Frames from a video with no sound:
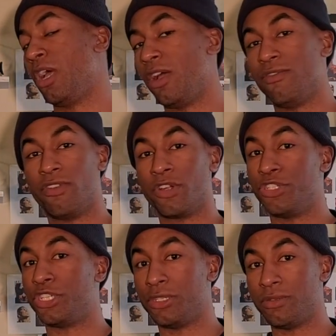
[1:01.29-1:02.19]

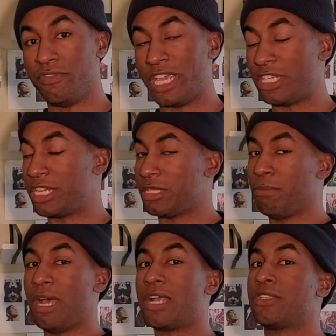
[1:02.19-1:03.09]
version, VHS
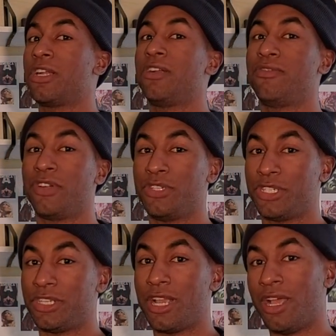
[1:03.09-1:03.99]
box art
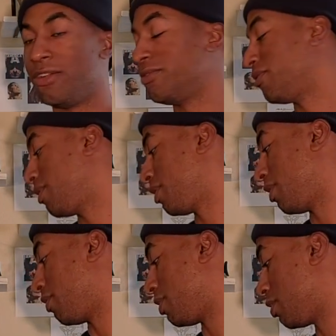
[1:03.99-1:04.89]
version of, you
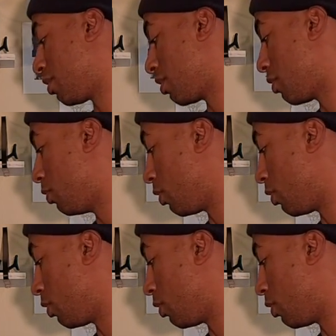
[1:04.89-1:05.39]
know, these cool